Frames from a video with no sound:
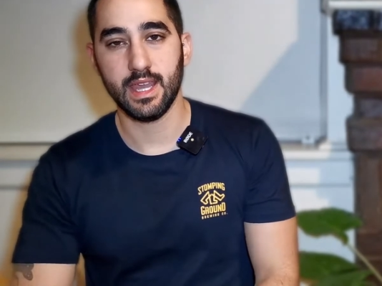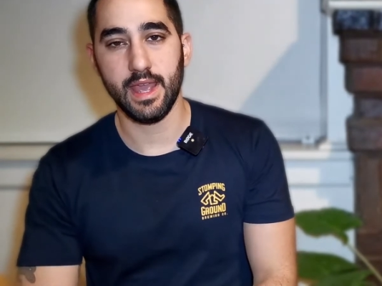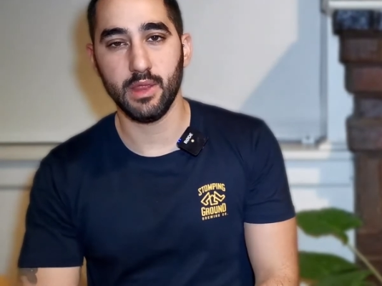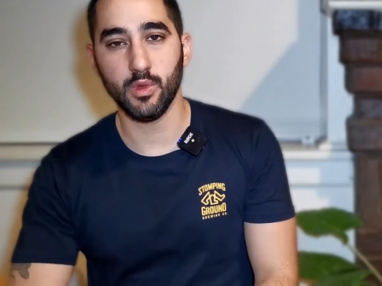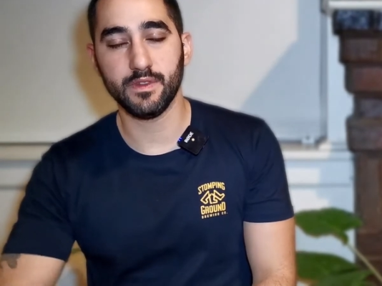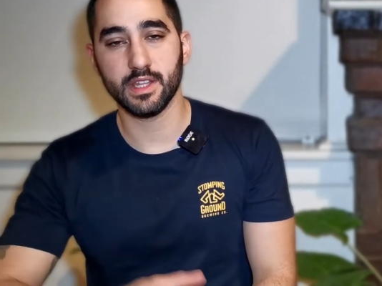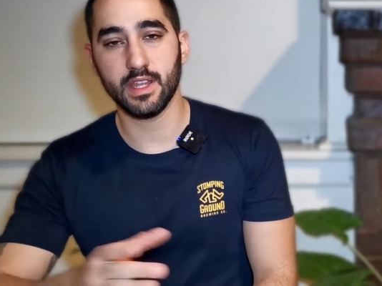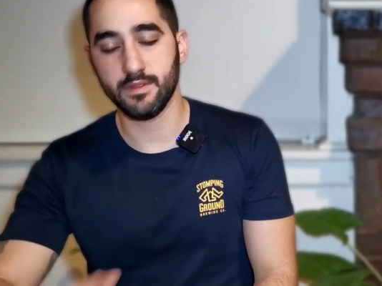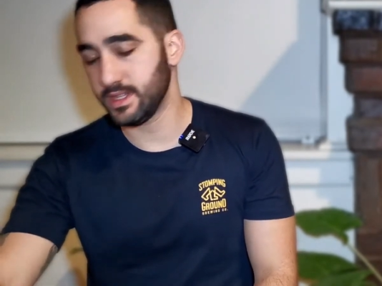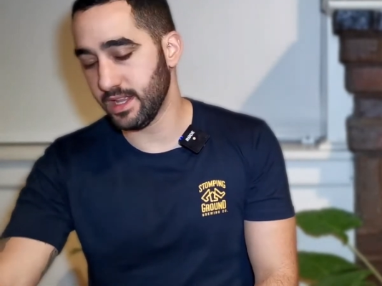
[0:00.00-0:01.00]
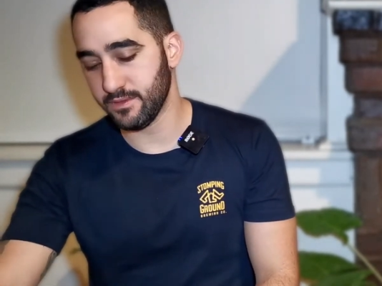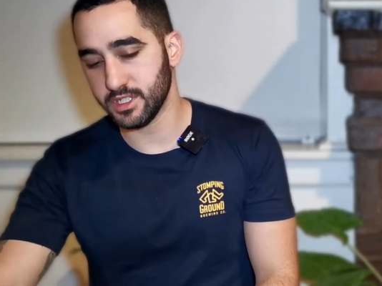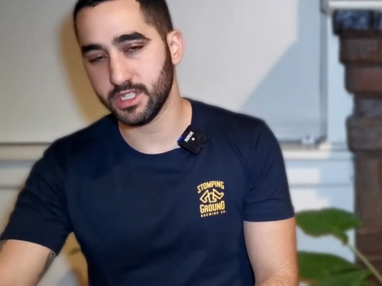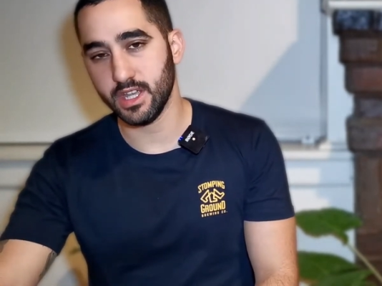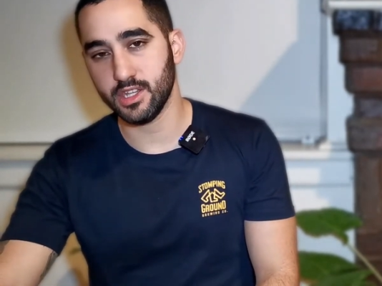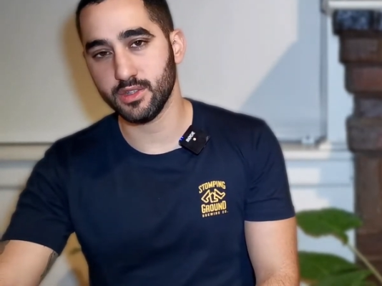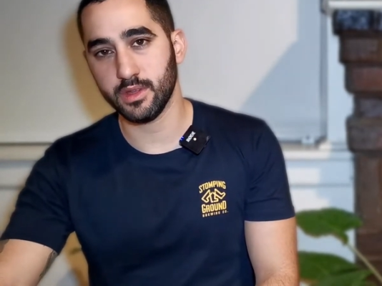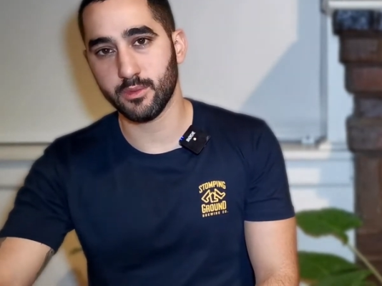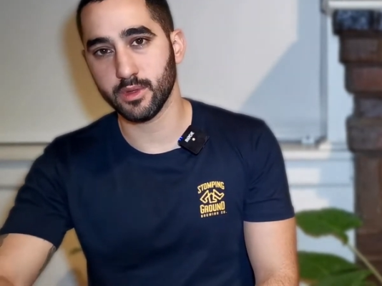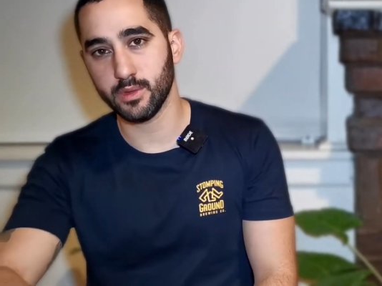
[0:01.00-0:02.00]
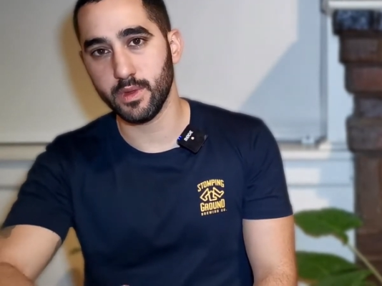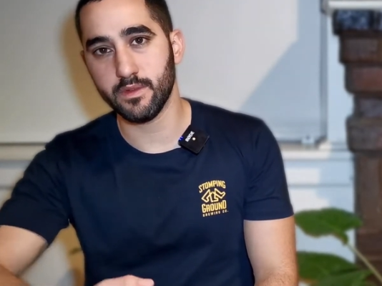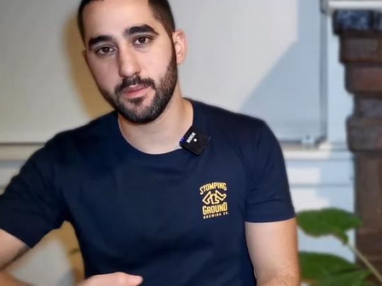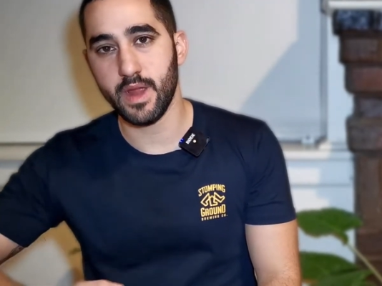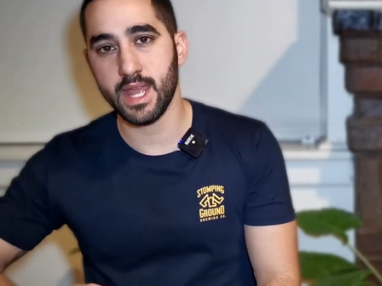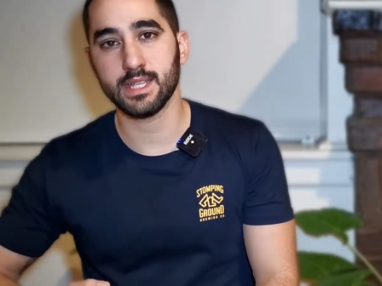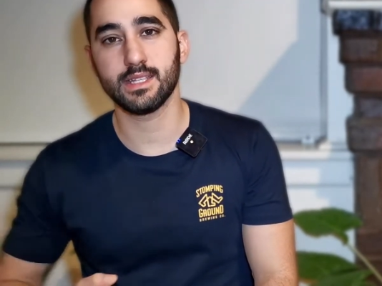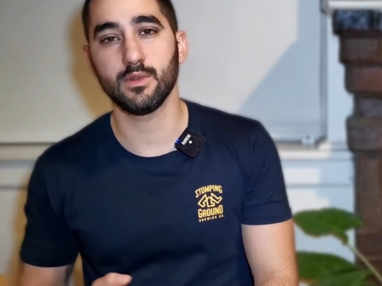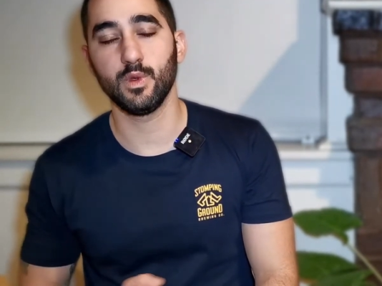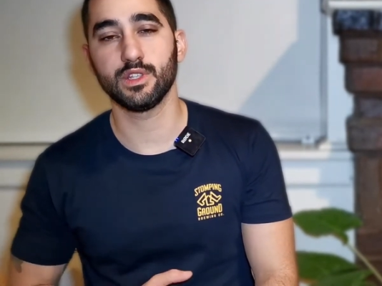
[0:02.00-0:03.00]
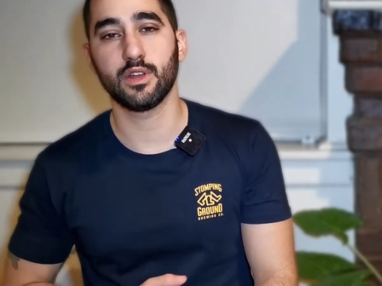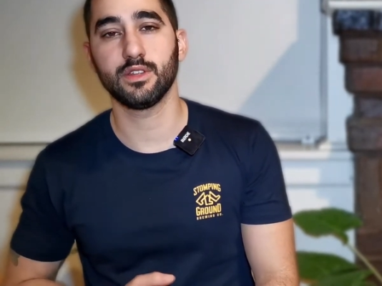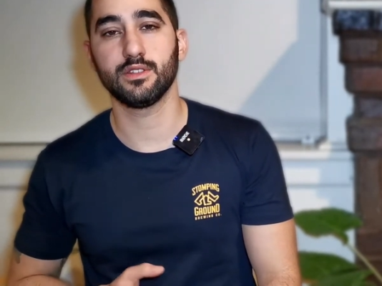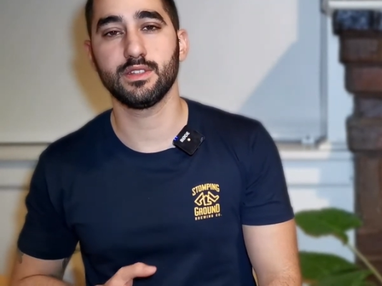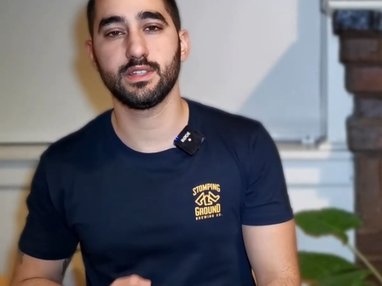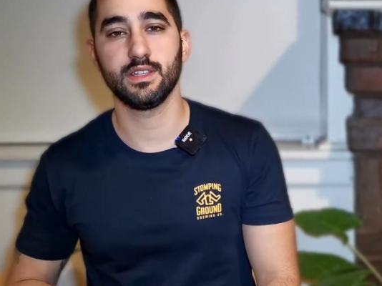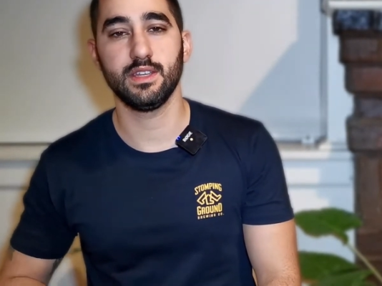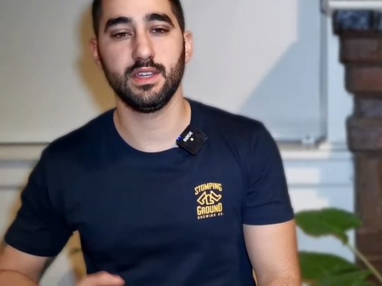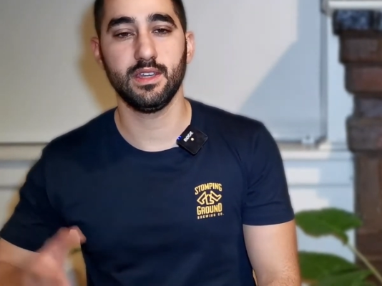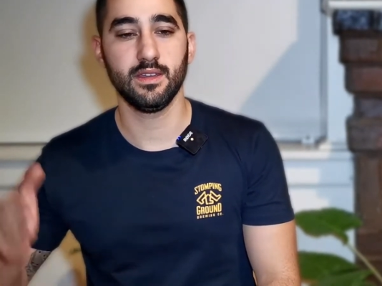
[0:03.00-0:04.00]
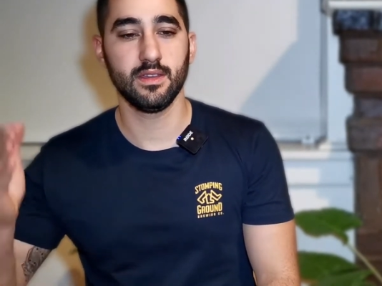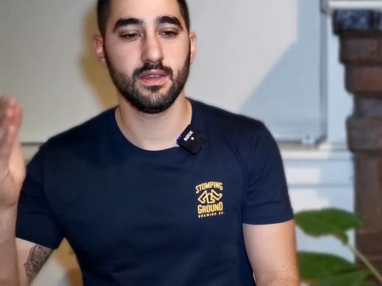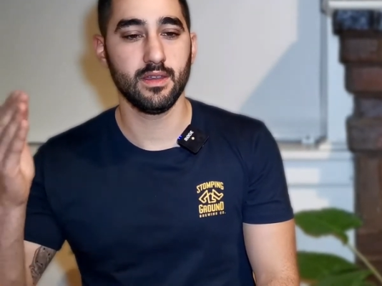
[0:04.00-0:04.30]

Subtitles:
And with that vegetation around the river banks, we started to see